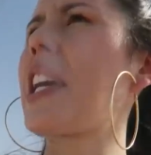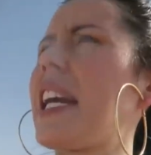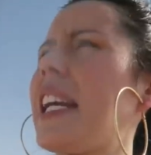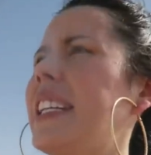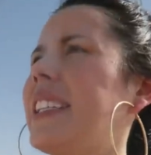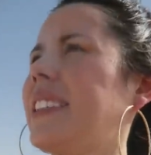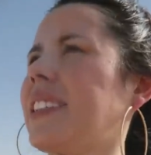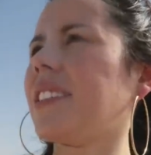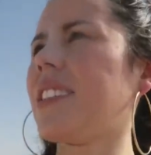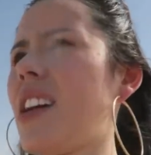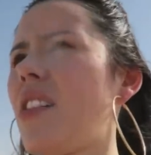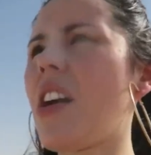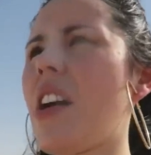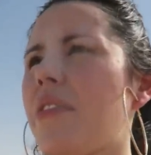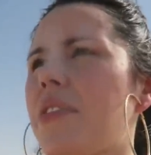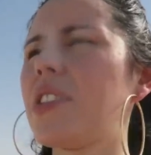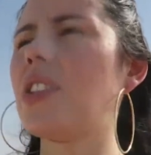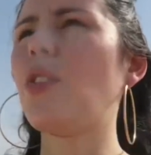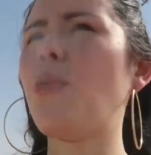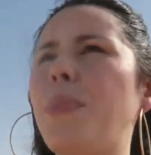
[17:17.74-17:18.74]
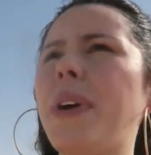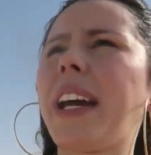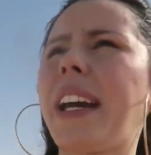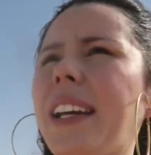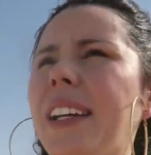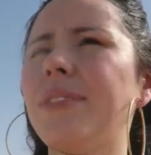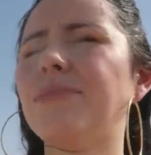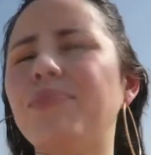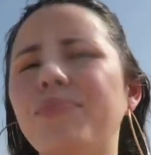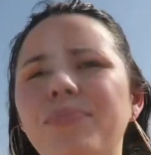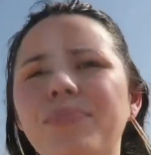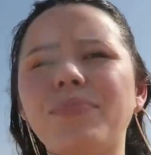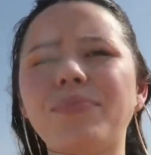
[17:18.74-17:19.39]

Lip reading: Okay guys, now I have to go back.